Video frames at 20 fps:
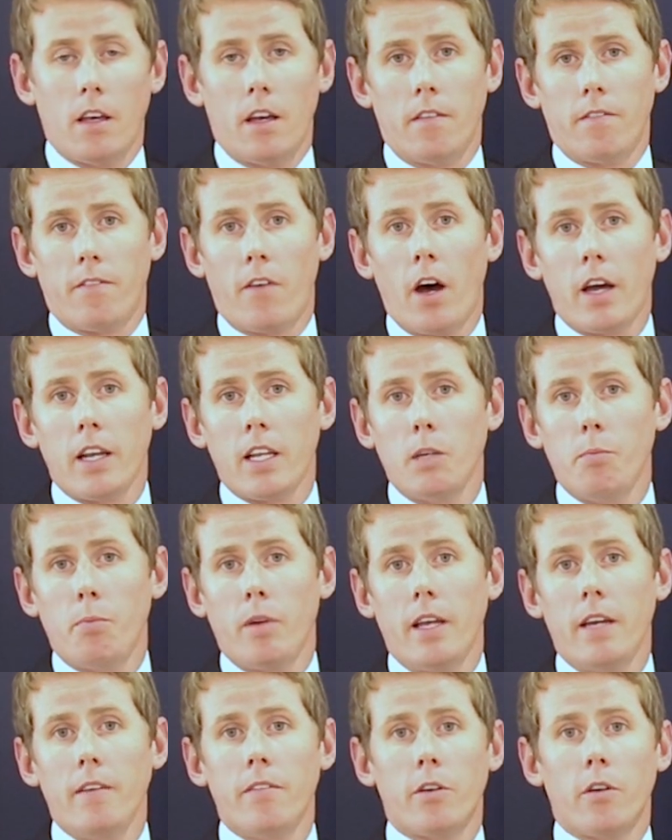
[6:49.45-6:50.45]
And finally,
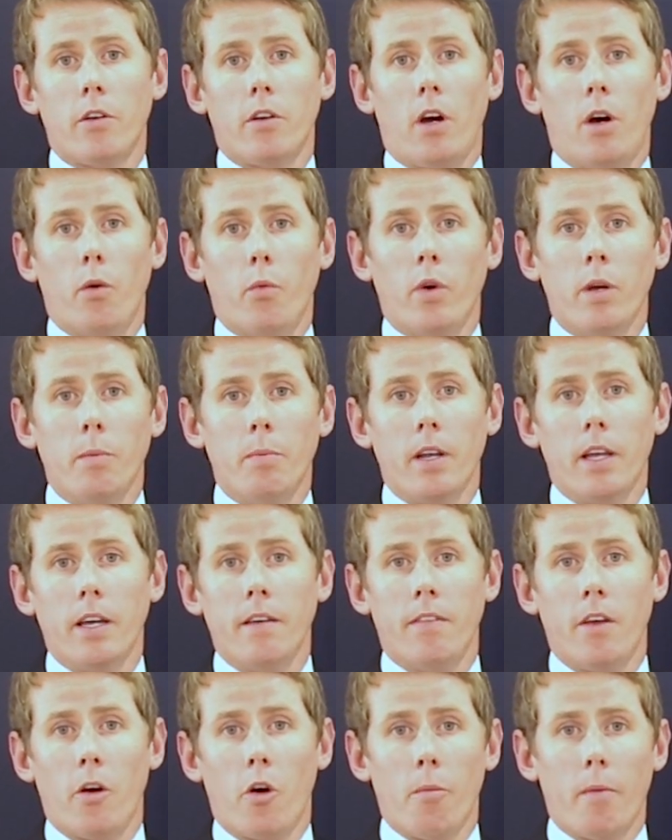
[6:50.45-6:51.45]
believe it or not, we
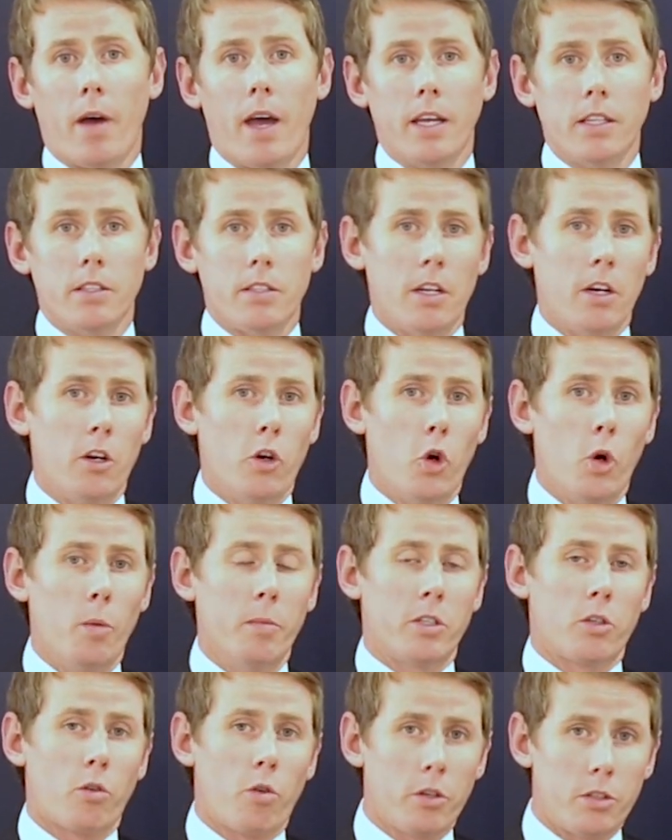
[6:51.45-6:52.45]
believe there remains an
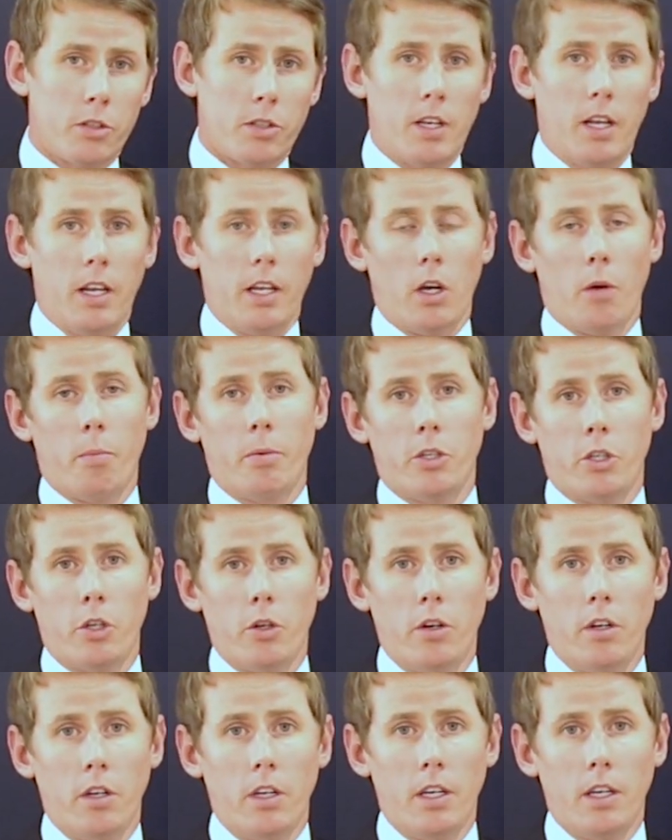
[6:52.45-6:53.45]
enormous cross-selling
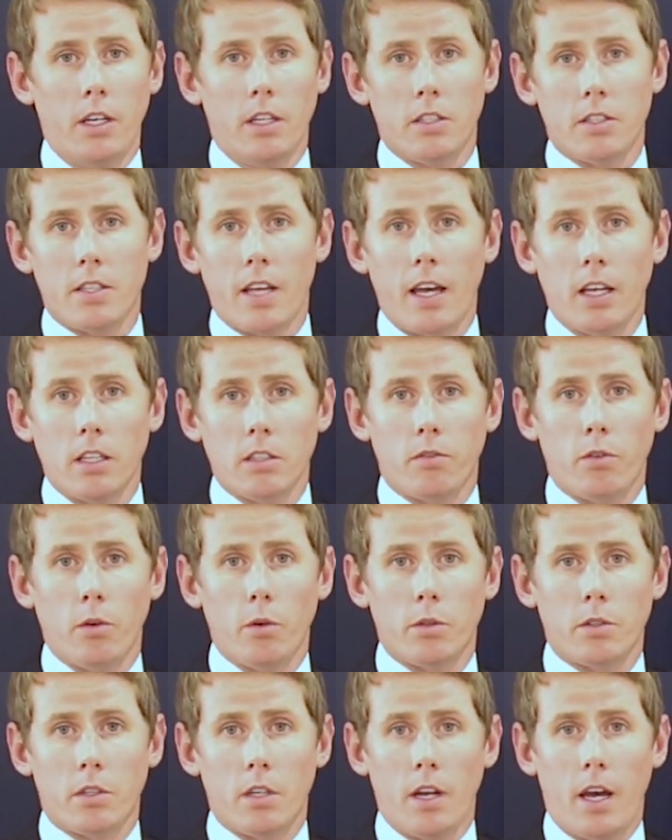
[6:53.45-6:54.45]
opportunity in
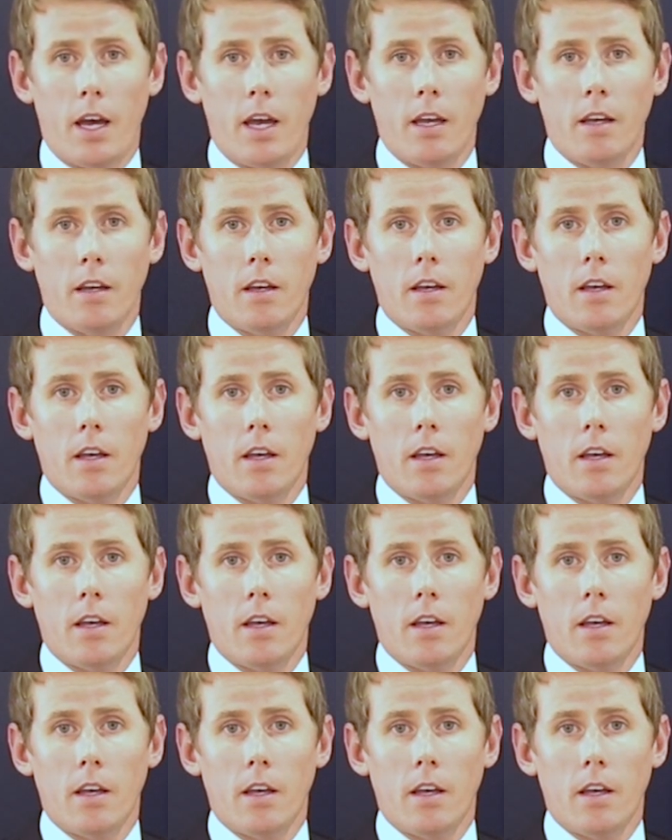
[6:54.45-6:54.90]
Salesforce today,